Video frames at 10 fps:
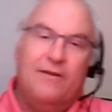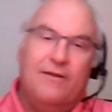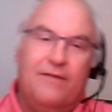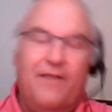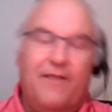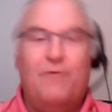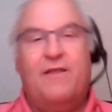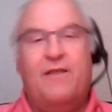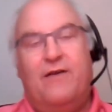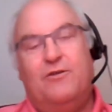If
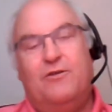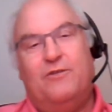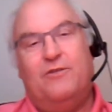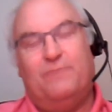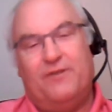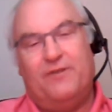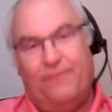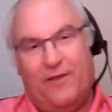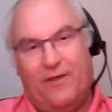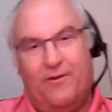anyone actually was
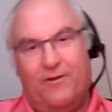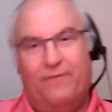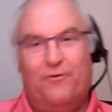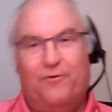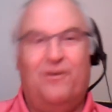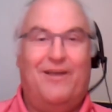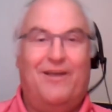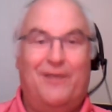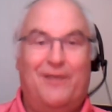specific on the fruit, i.e.